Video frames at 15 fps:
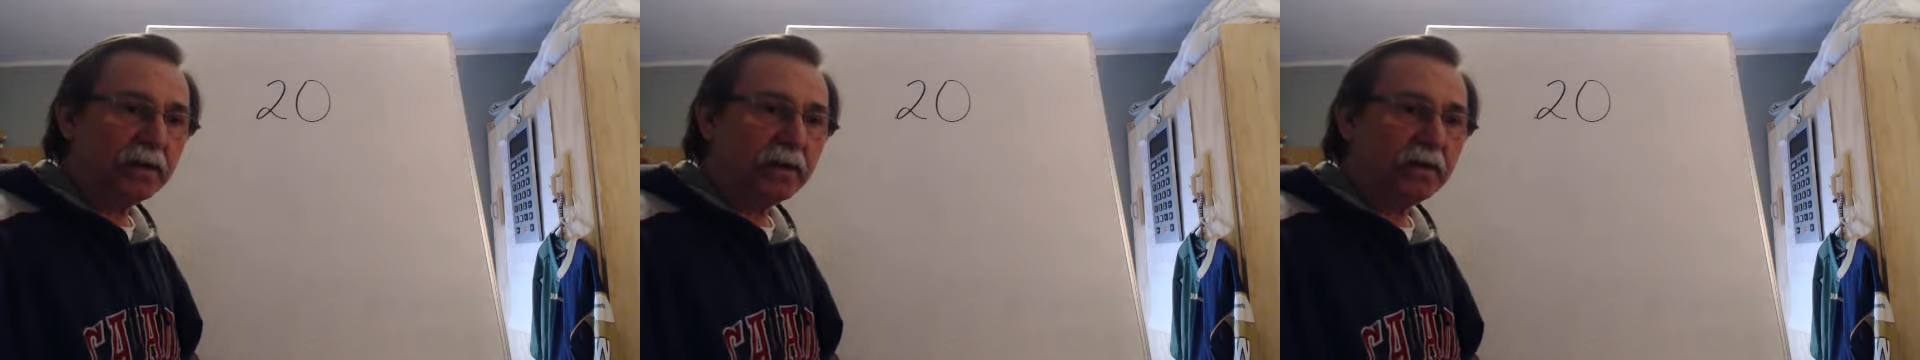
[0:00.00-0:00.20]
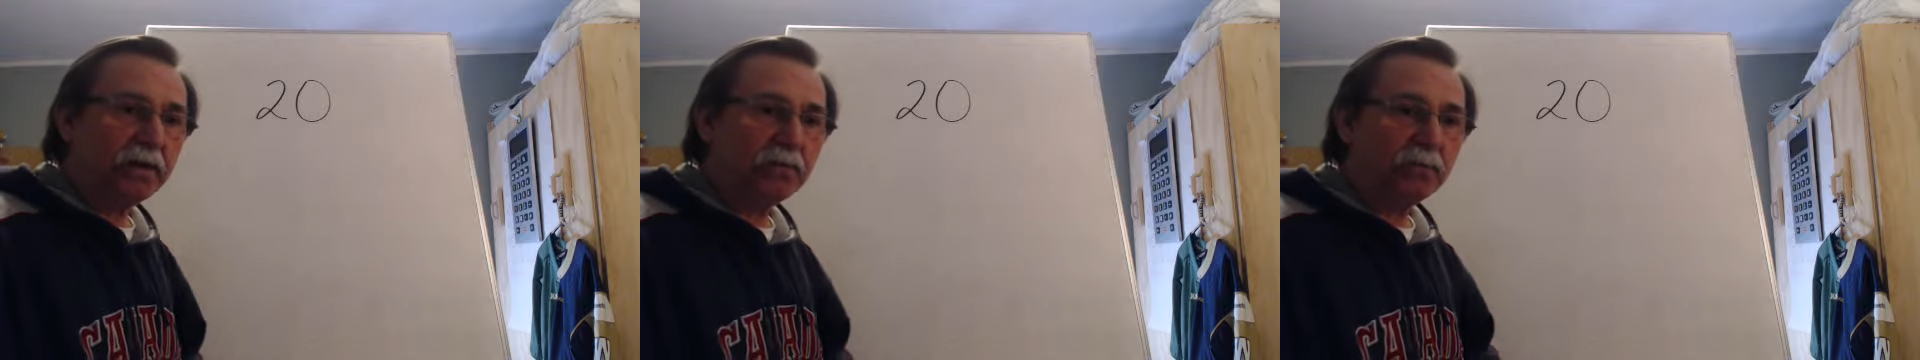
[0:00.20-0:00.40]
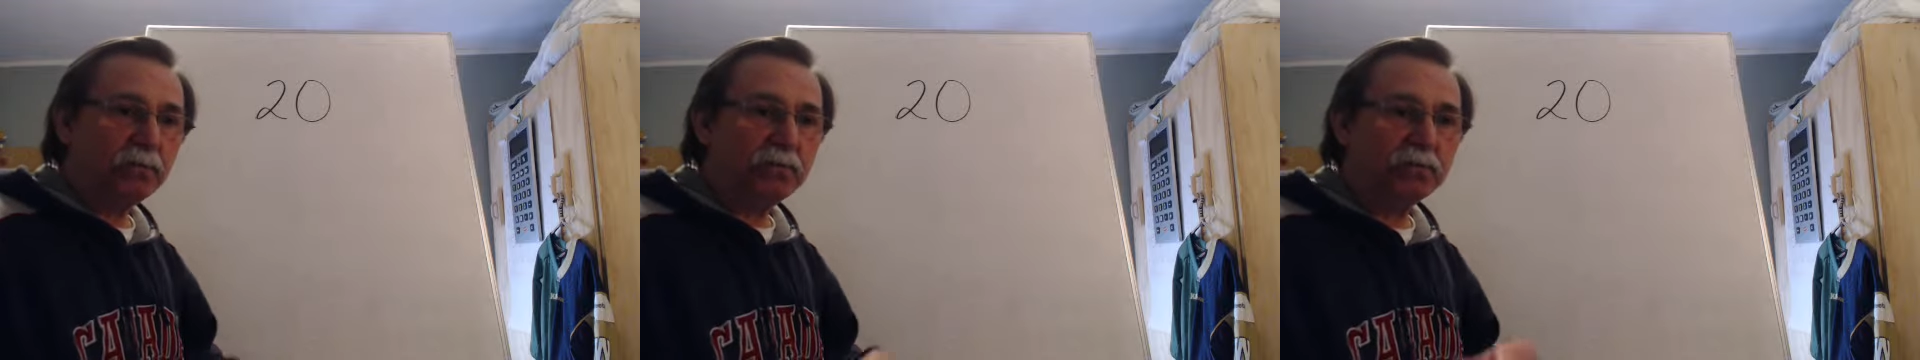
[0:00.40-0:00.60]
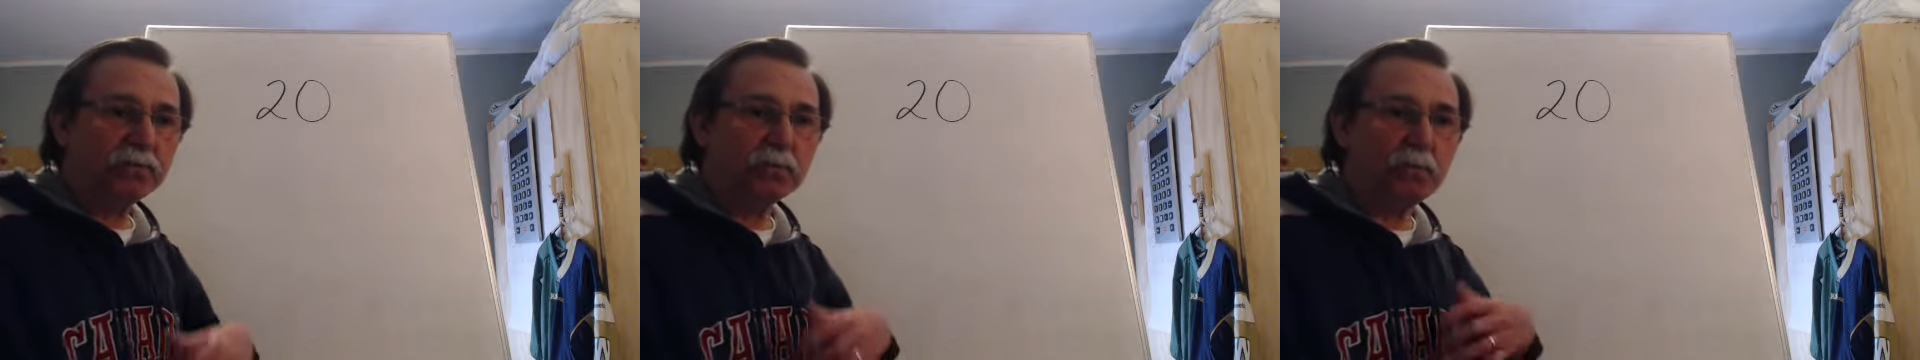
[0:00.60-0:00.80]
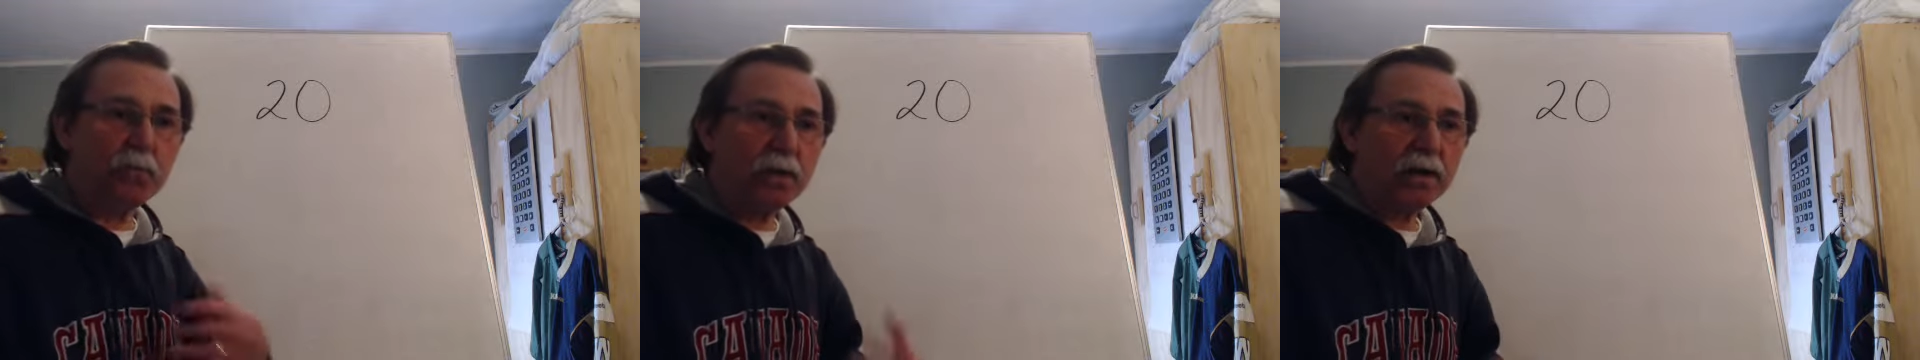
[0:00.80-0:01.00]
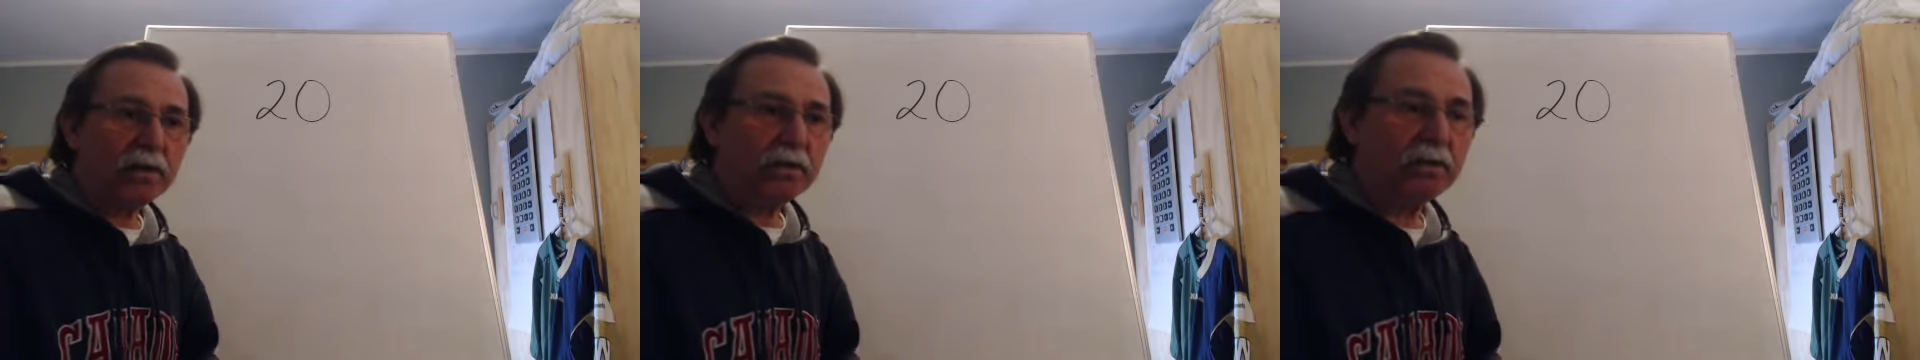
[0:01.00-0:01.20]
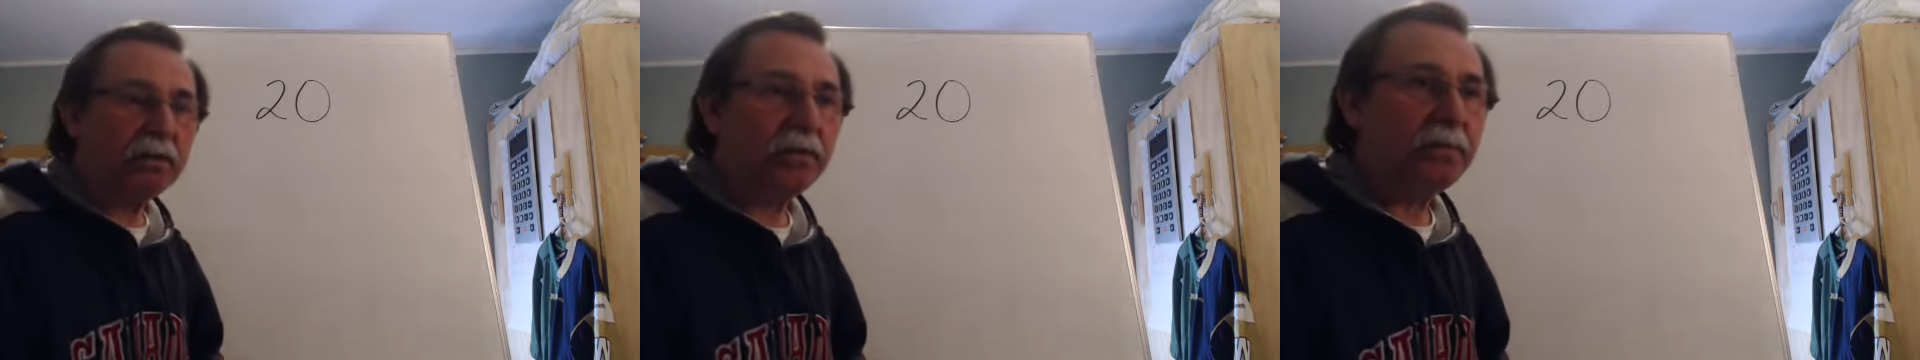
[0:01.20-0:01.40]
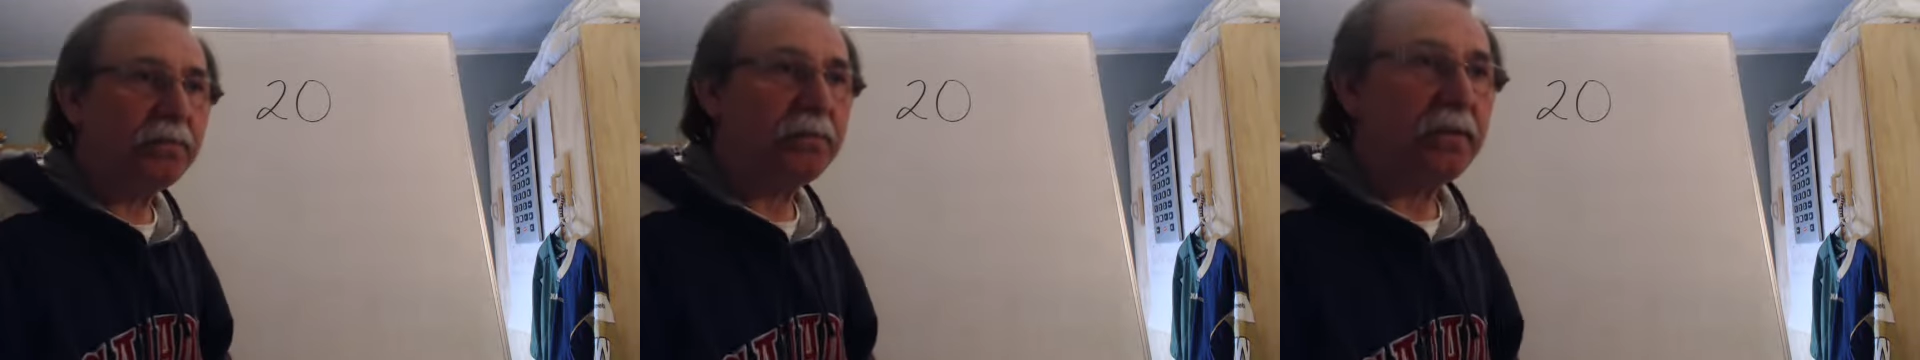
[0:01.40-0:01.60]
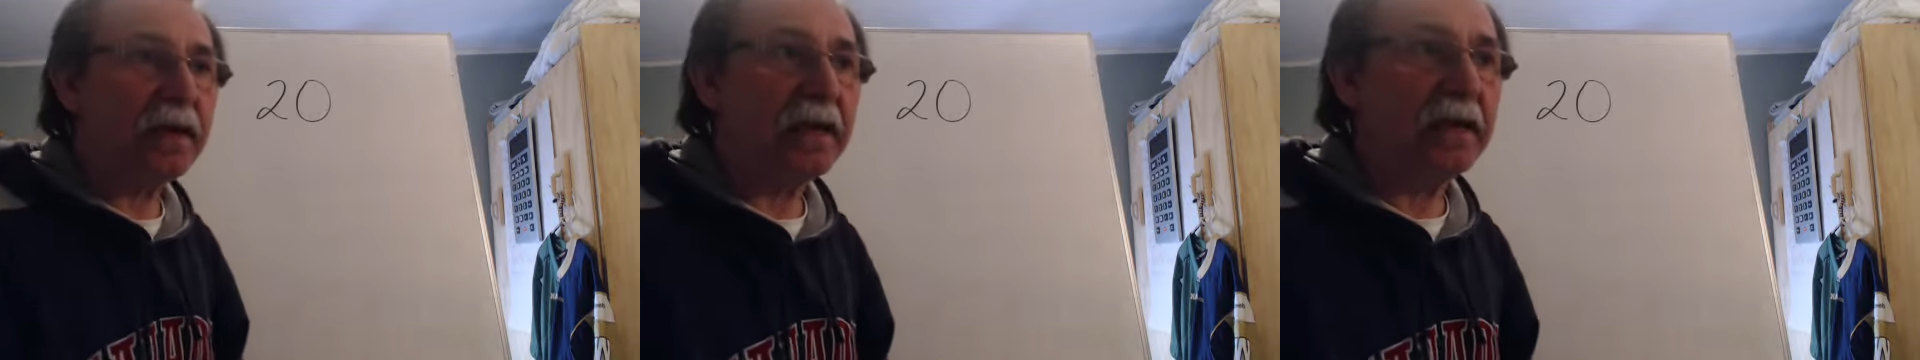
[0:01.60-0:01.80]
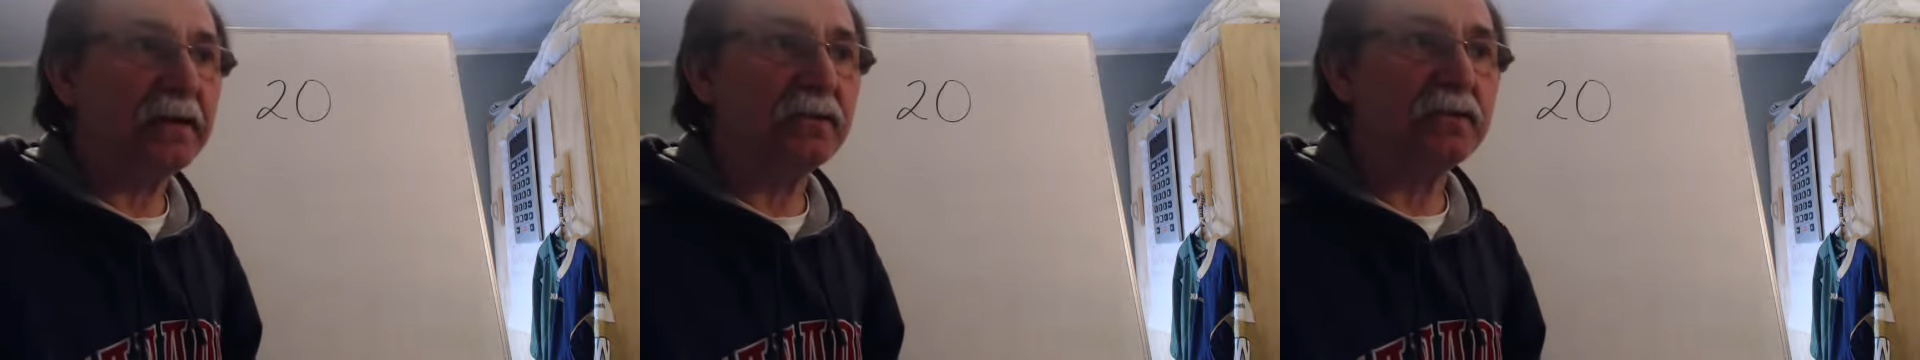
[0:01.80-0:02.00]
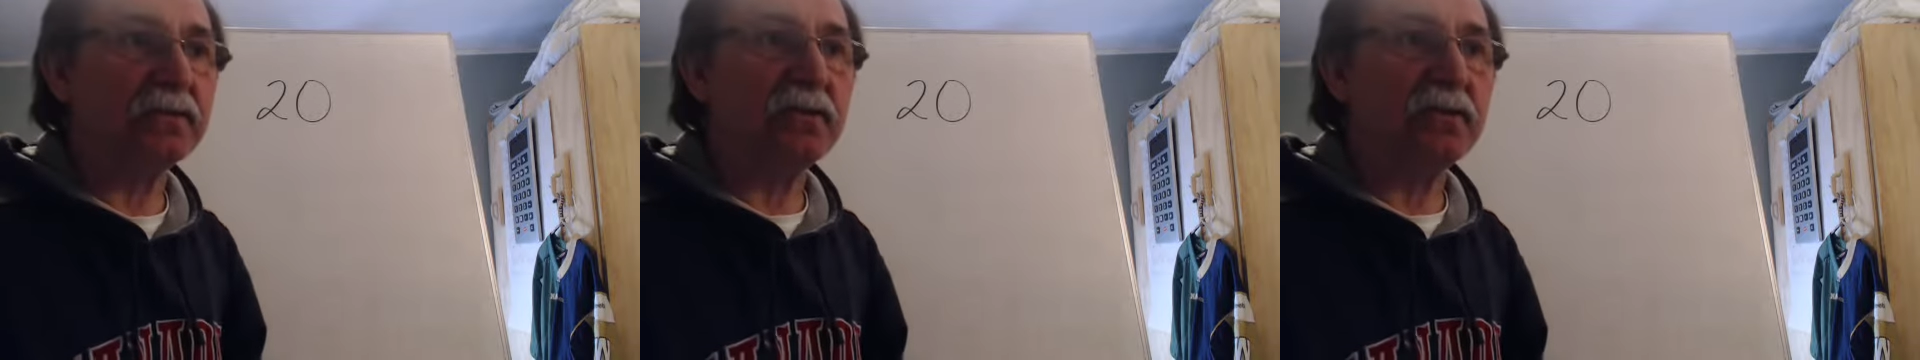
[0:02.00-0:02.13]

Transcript: In other words, what things